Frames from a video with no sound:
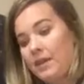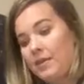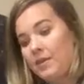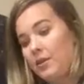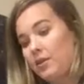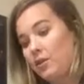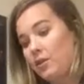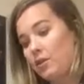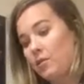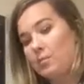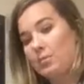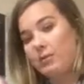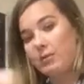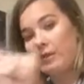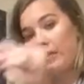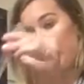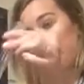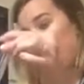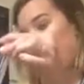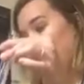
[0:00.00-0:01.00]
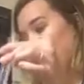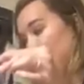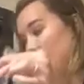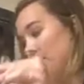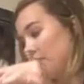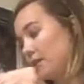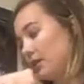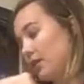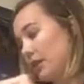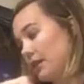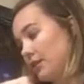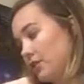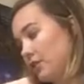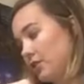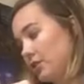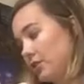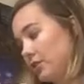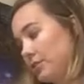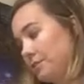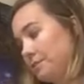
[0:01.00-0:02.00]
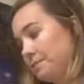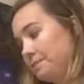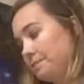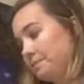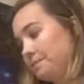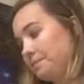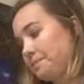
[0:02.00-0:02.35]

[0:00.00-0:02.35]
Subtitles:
Then you're going to put that in your test tube.